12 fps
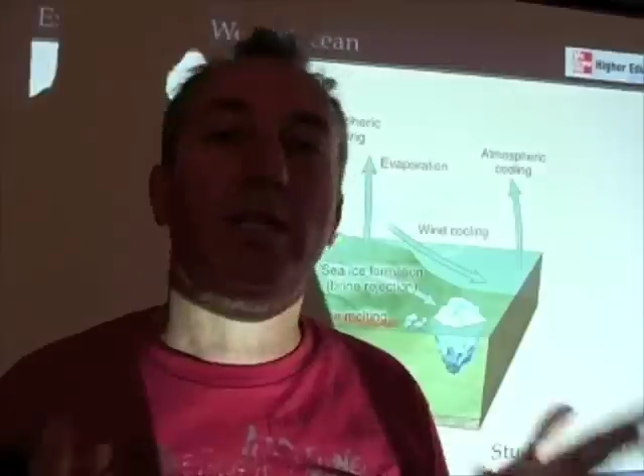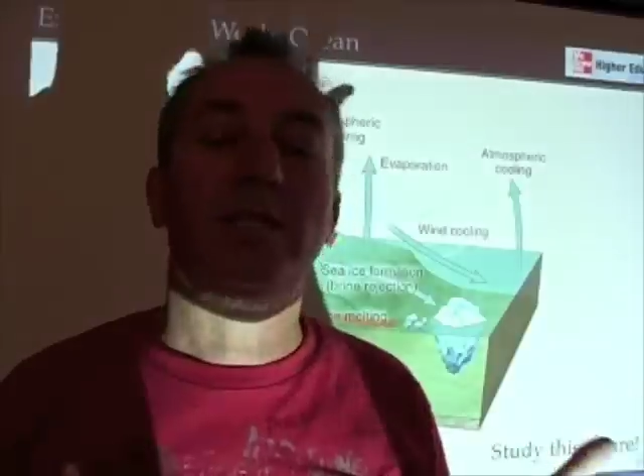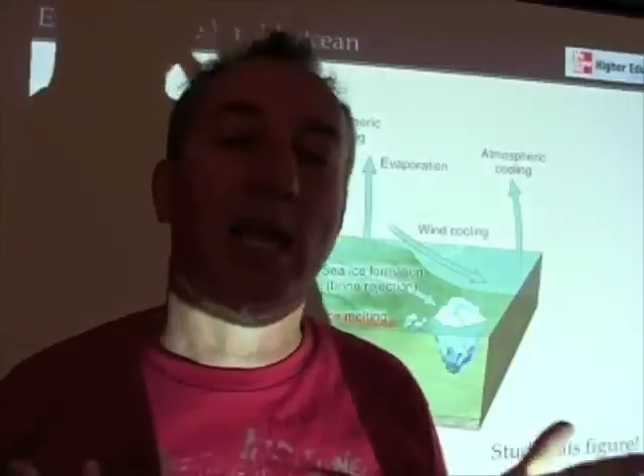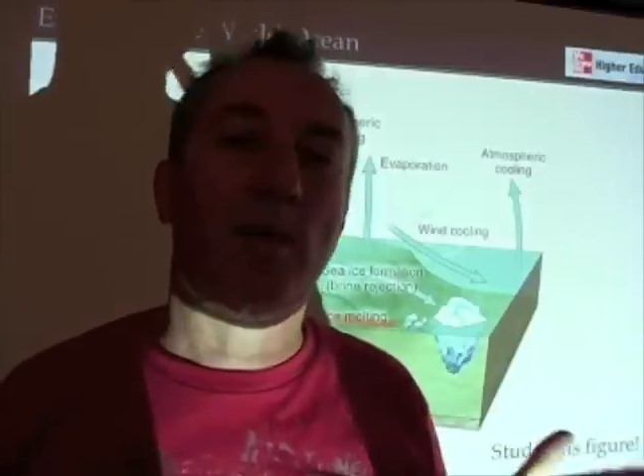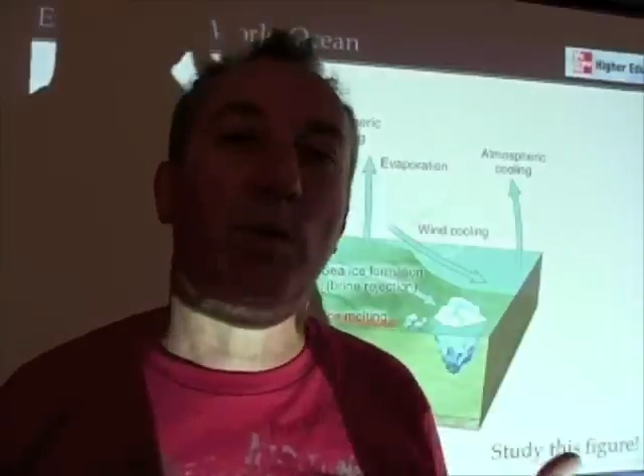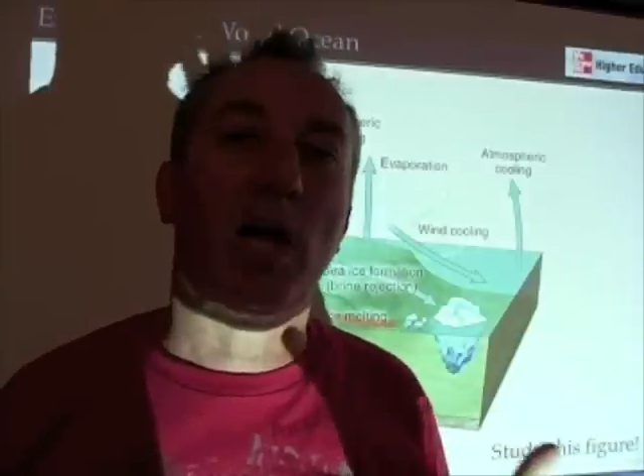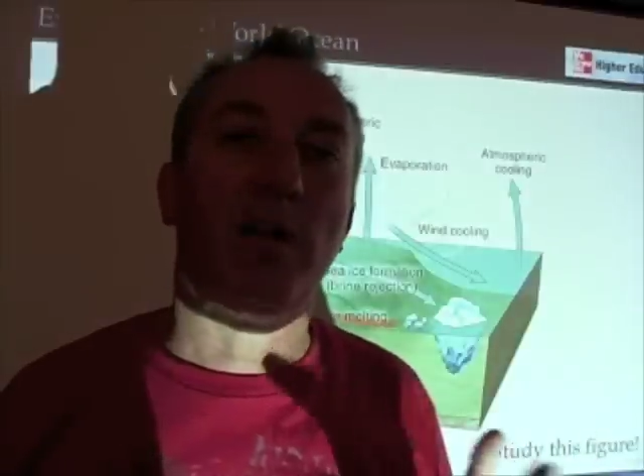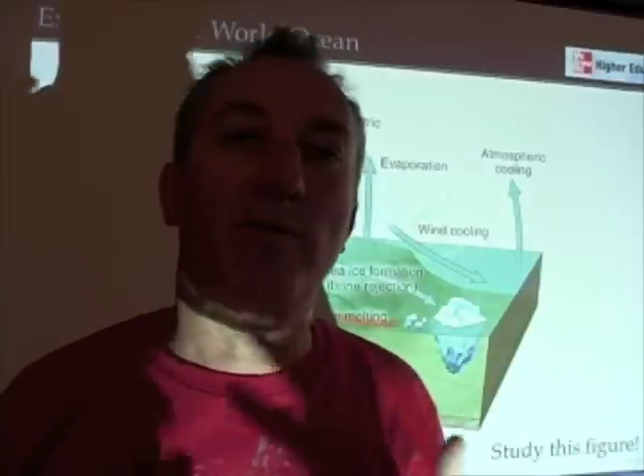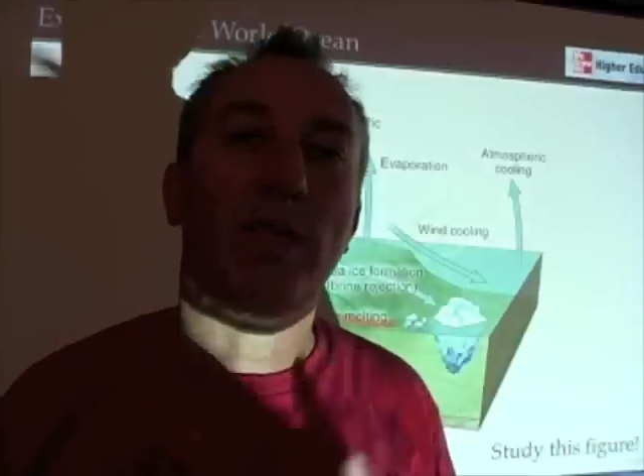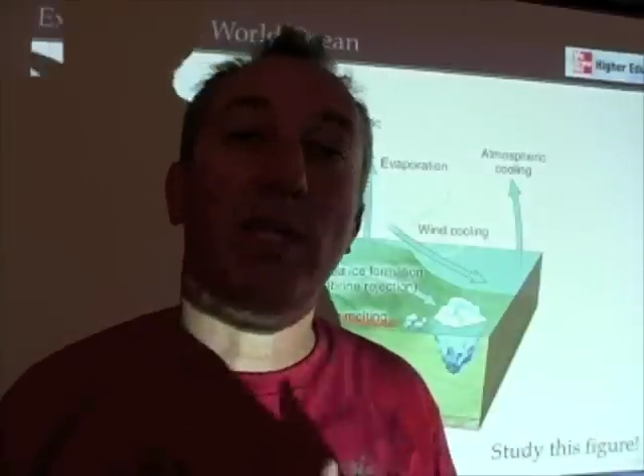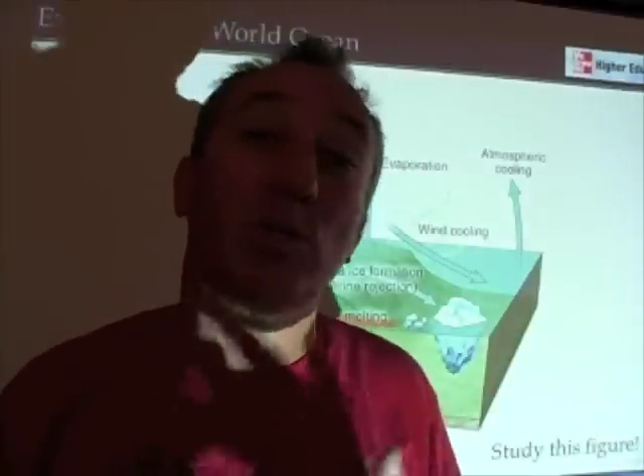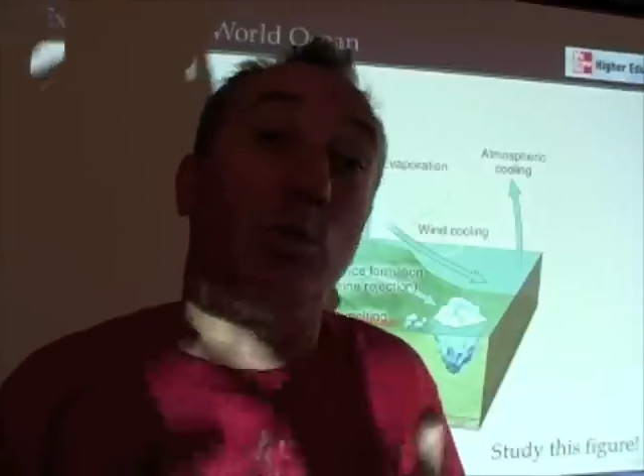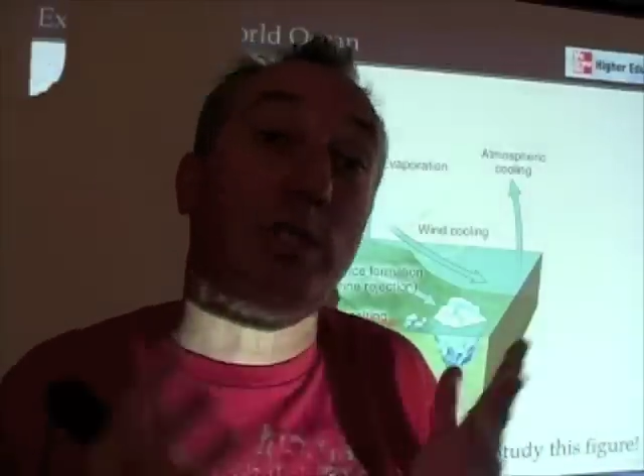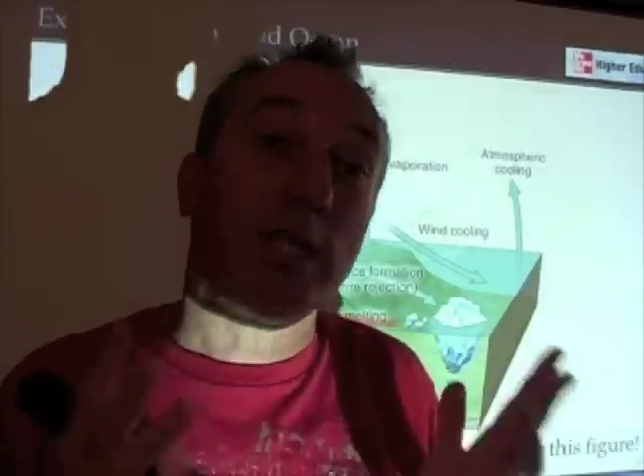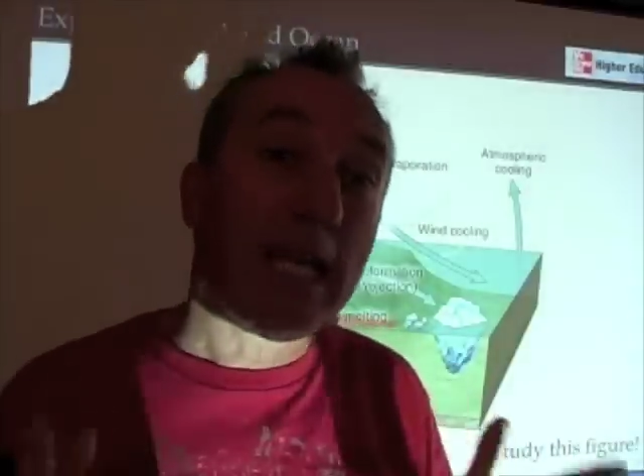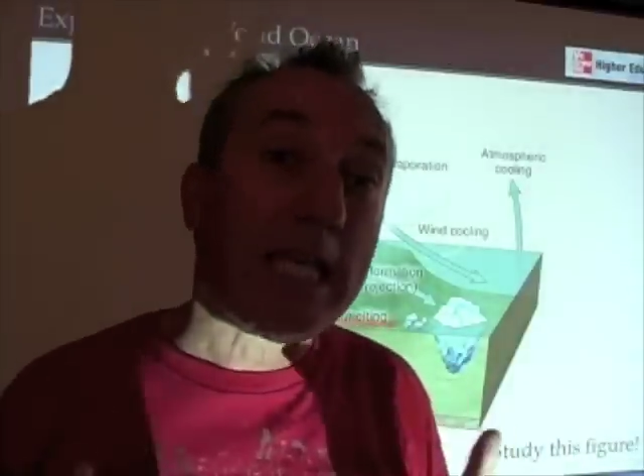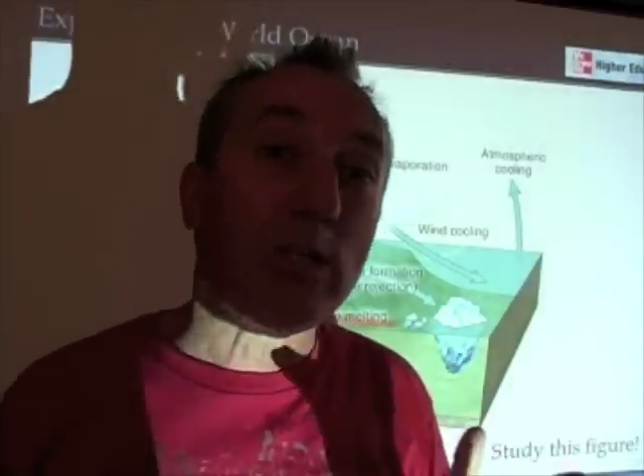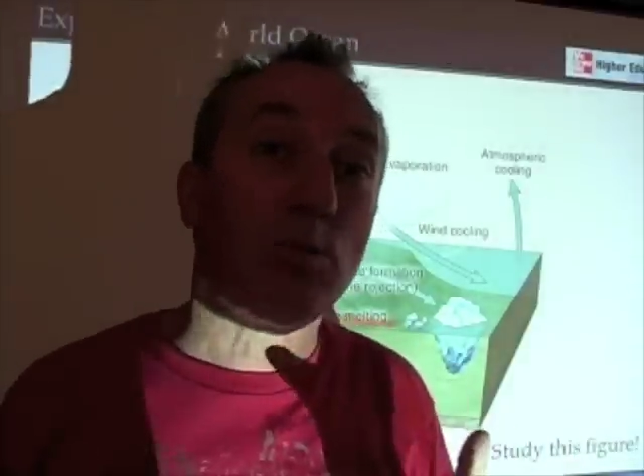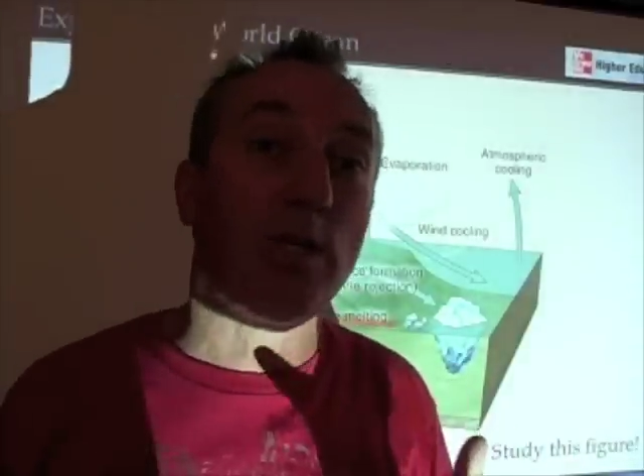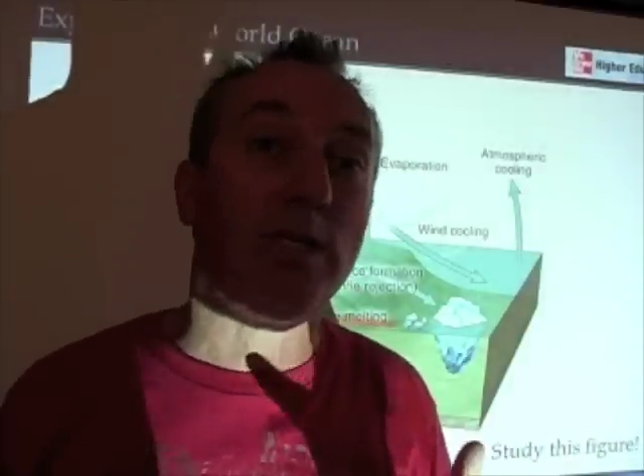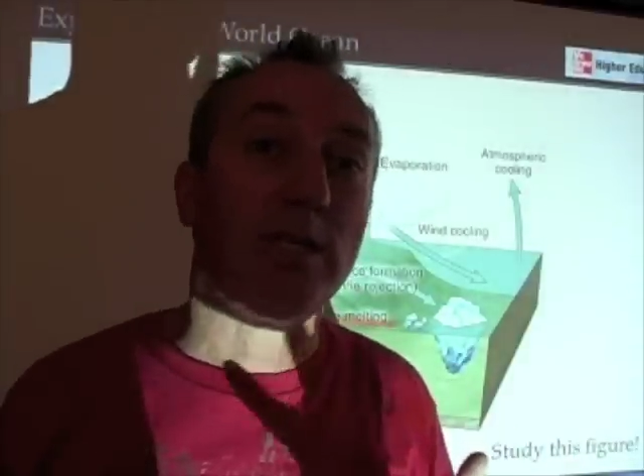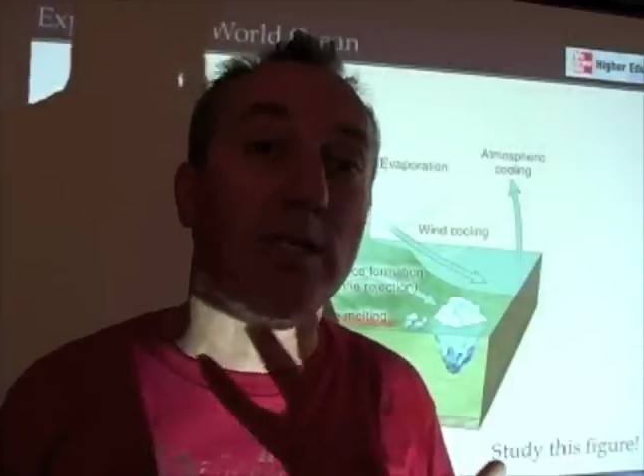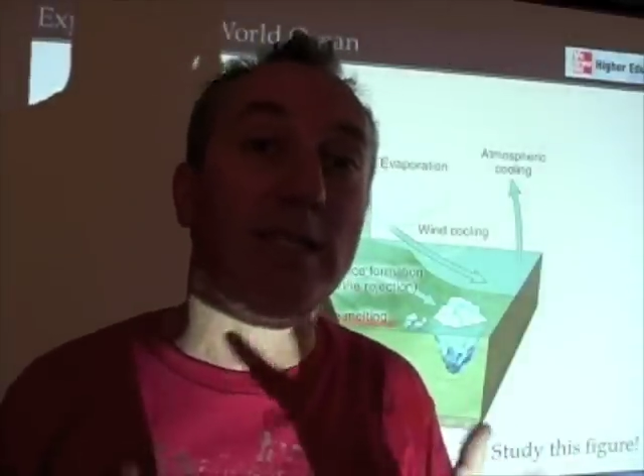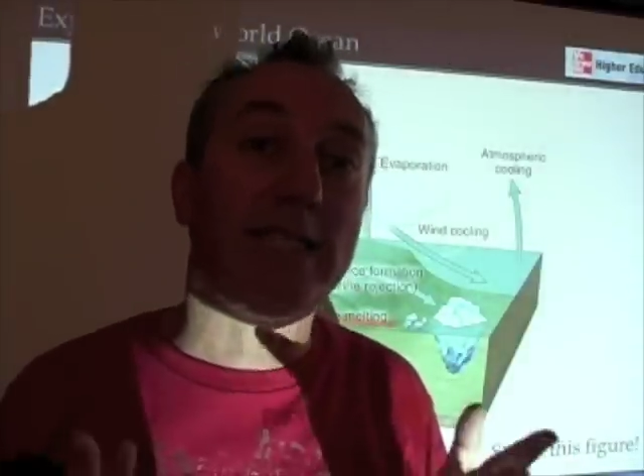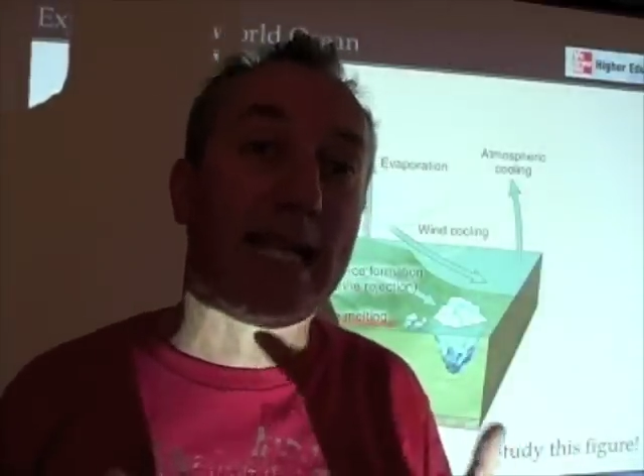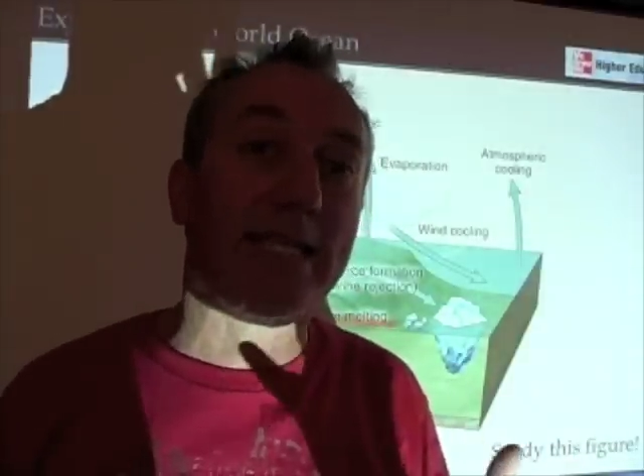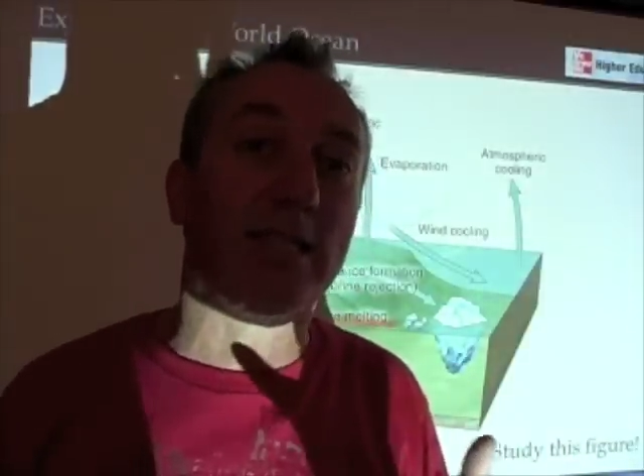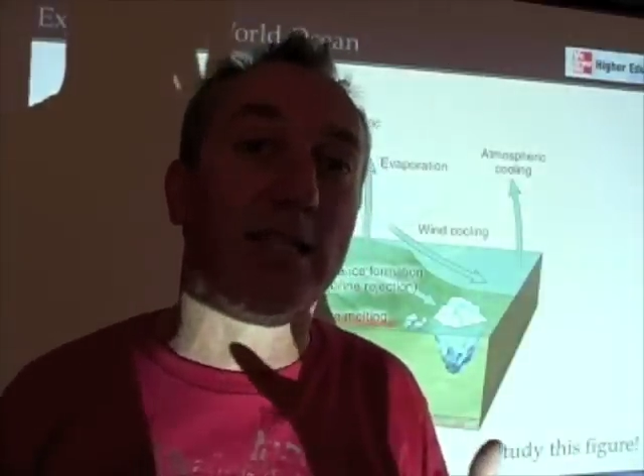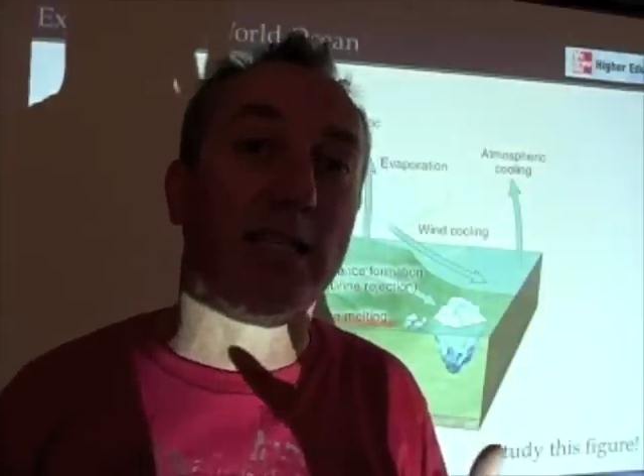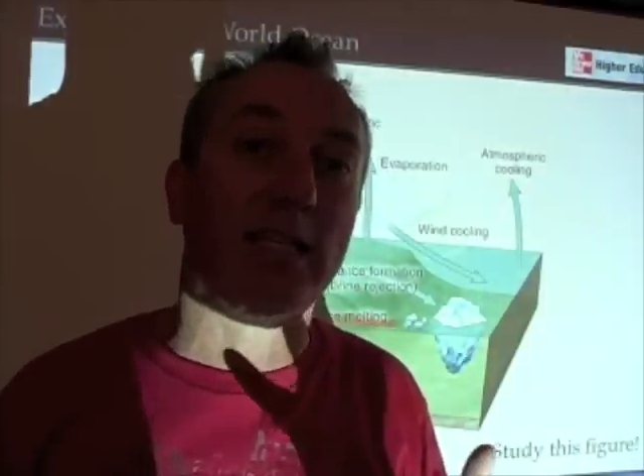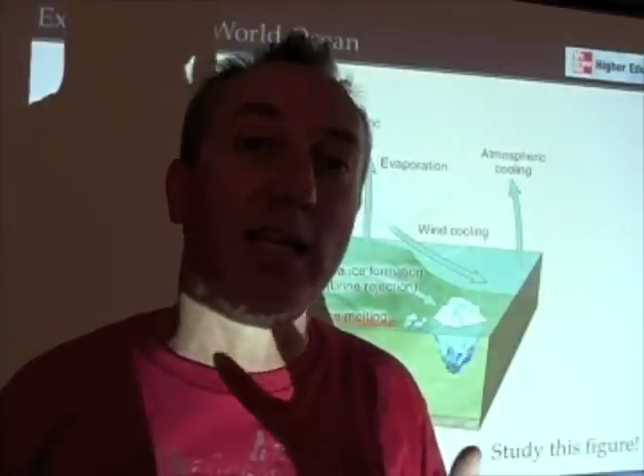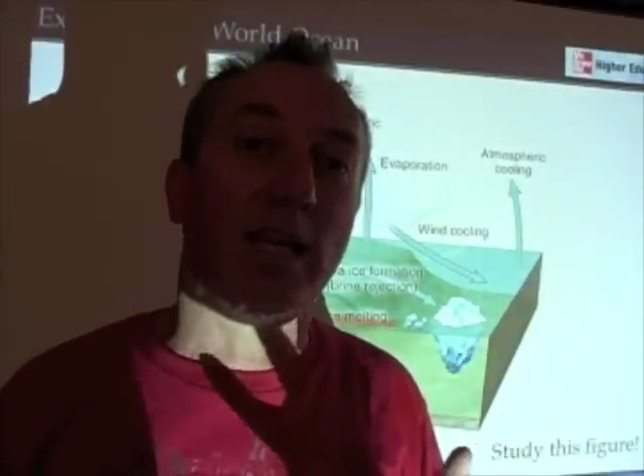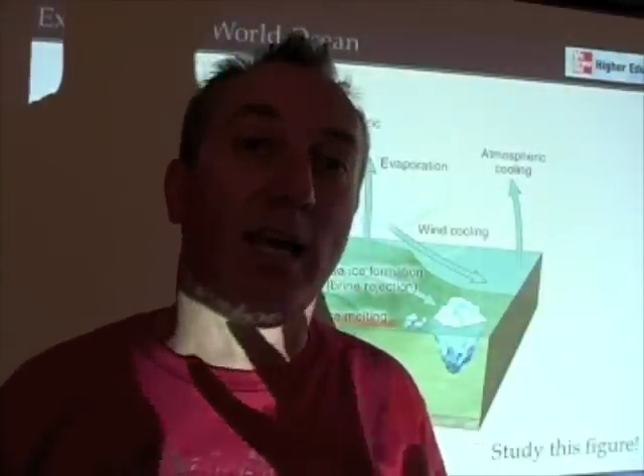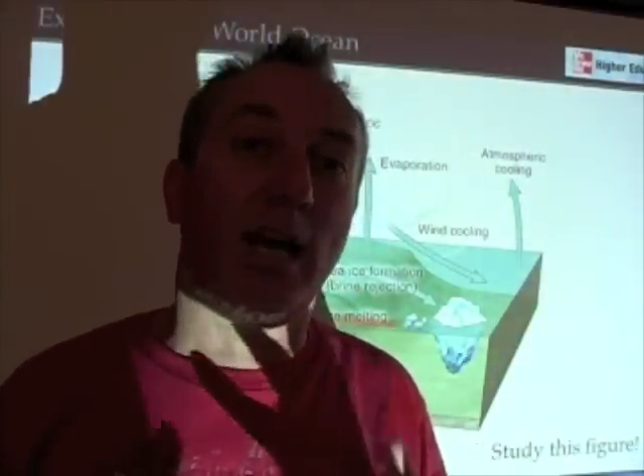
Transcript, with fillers: the same kind of thing. So it's increasing the density